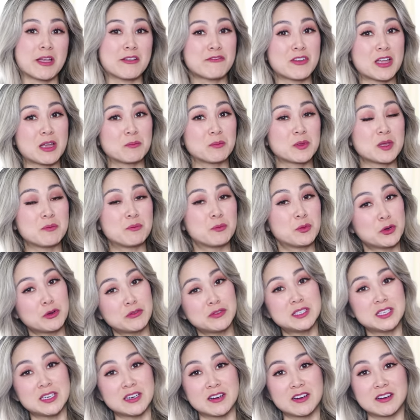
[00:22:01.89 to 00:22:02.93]
my family
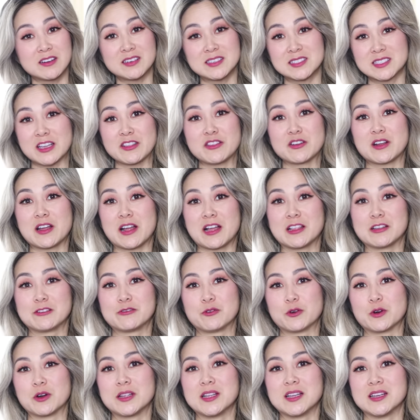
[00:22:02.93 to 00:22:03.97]
moved here to Southern
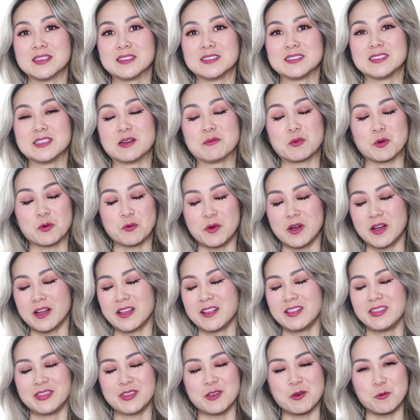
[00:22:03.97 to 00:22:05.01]
California is, number
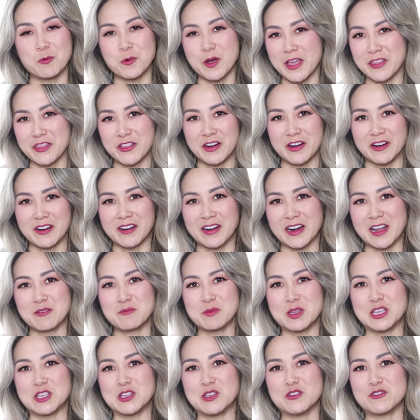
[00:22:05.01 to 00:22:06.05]
one, the weather. I
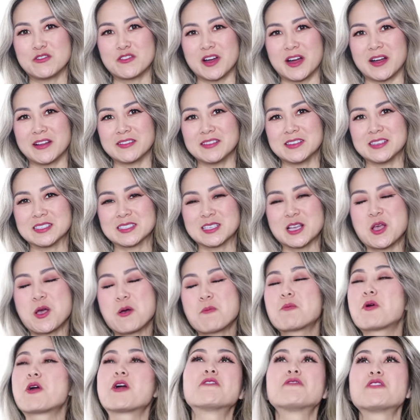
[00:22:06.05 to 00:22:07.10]
mean, you've got this
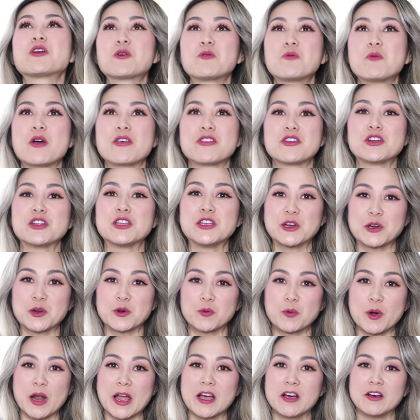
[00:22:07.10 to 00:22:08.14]
perfect weather year
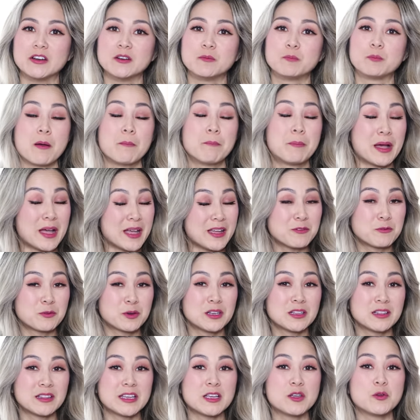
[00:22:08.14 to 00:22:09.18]
round. But
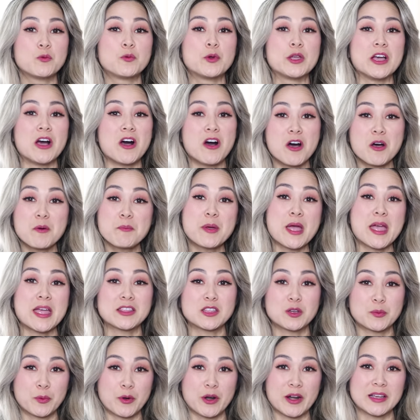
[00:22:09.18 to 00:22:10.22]
really, we all pay
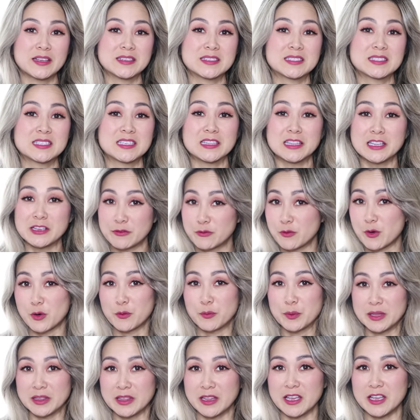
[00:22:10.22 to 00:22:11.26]
the price to live where
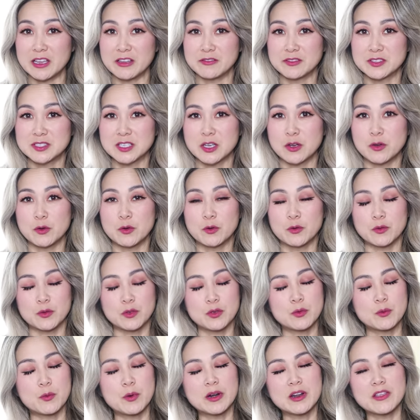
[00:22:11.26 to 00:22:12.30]
we live. So
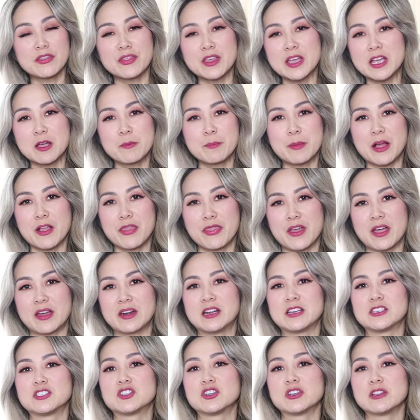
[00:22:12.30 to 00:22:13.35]
you want to think about
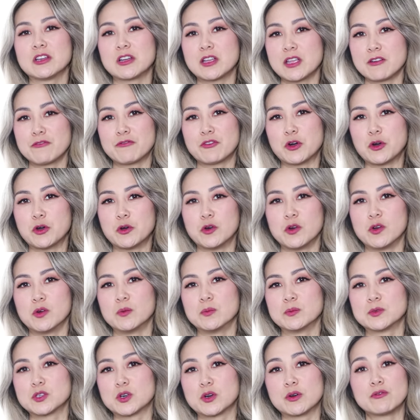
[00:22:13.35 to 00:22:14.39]
that as you're looking for
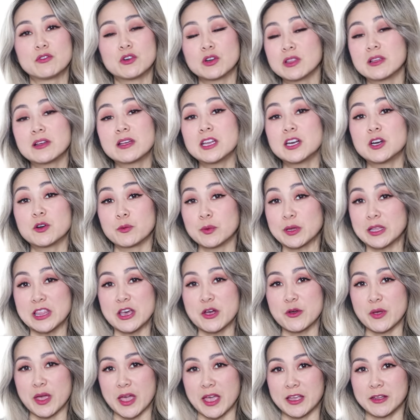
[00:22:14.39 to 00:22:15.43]
homes or if you're looking to
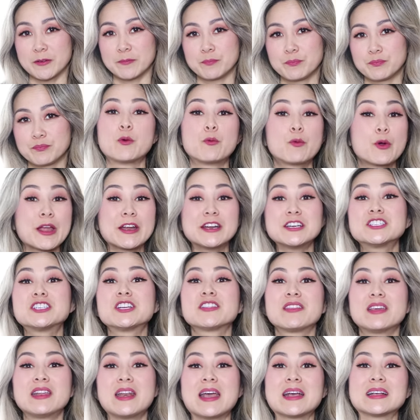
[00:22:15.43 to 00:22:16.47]
relocate. Where
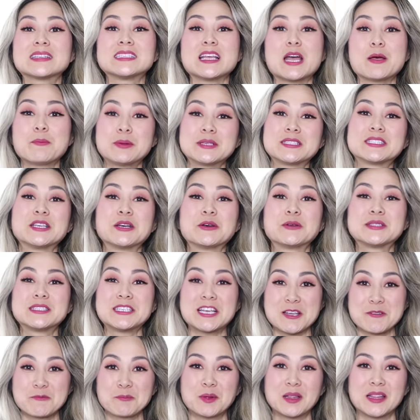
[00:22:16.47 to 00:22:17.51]
should the next episode
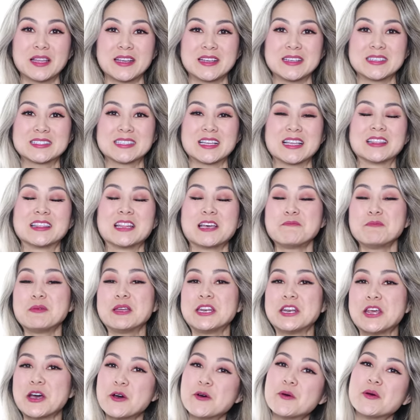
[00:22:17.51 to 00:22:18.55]
take place? Let me
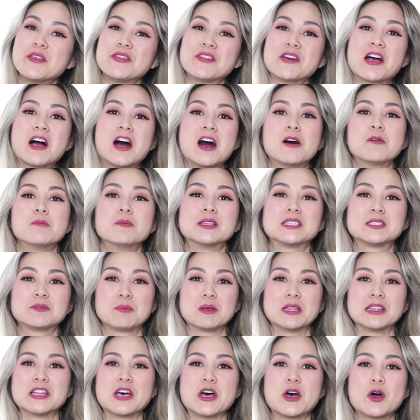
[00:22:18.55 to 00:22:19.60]
know in the comments
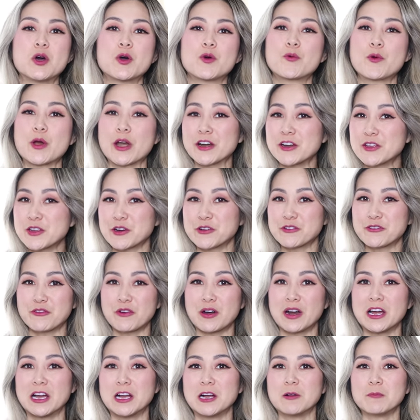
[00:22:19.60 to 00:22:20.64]
below where you're
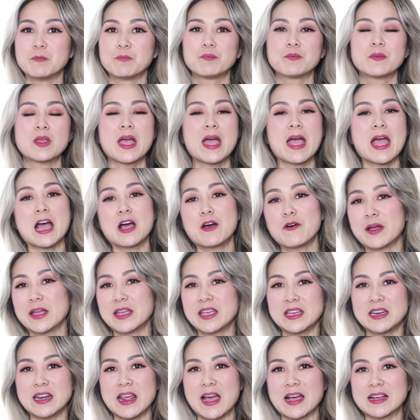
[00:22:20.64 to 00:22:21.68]
from, how I
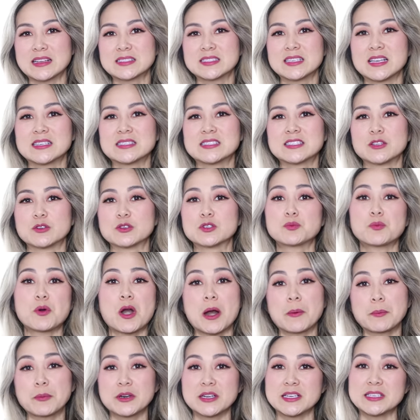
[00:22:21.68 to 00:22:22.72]
can access those
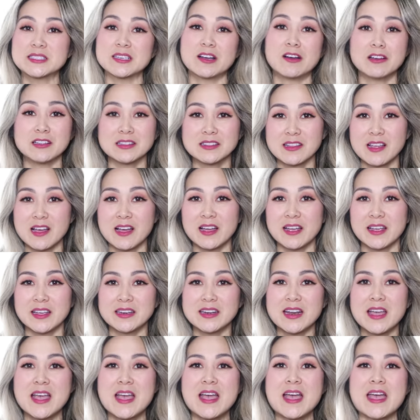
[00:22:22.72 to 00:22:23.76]
properties online,